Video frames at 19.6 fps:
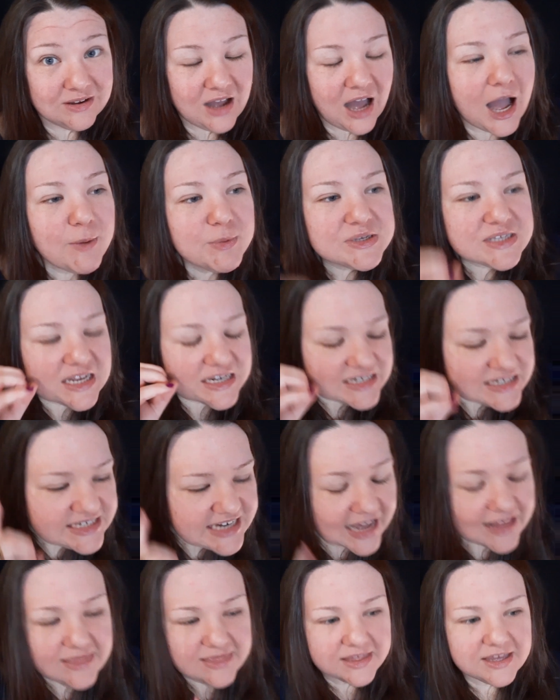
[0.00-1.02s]
I was
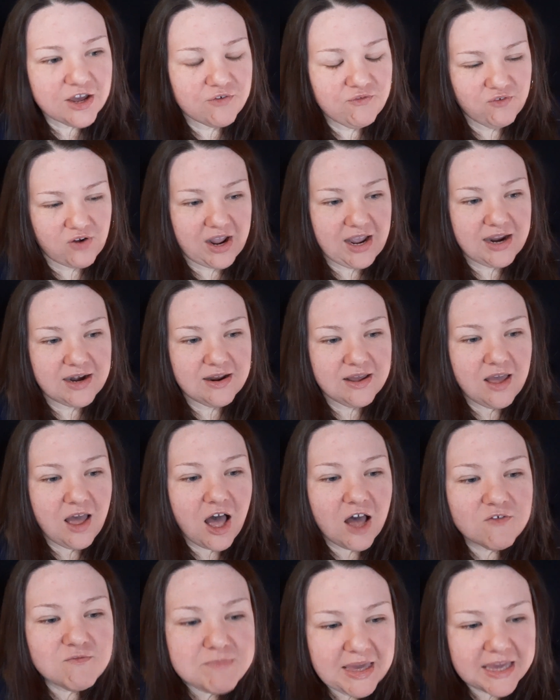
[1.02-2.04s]
deathly afraid
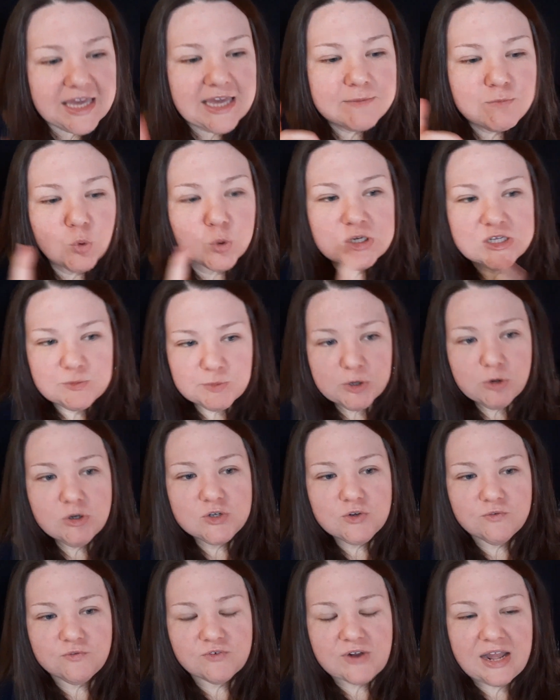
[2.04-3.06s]
of making more
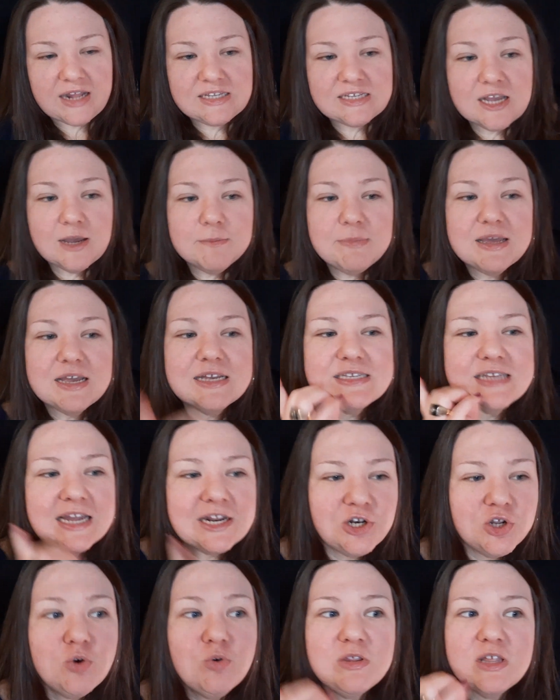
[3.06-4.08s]
spiritual friends because I
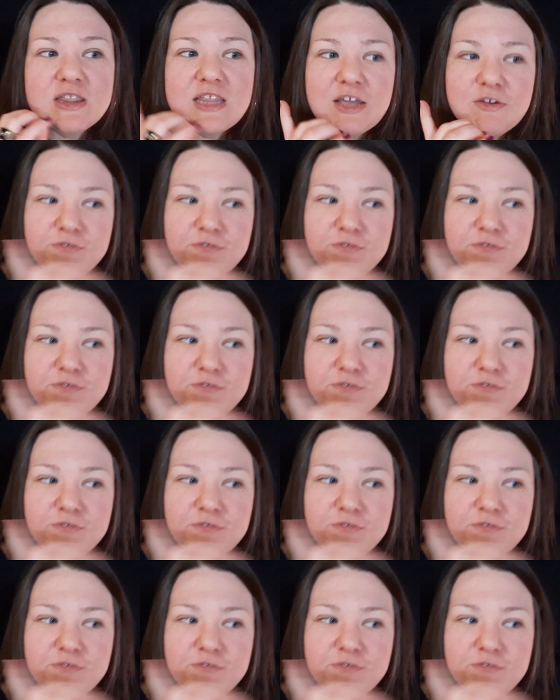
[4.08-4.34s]
knew that they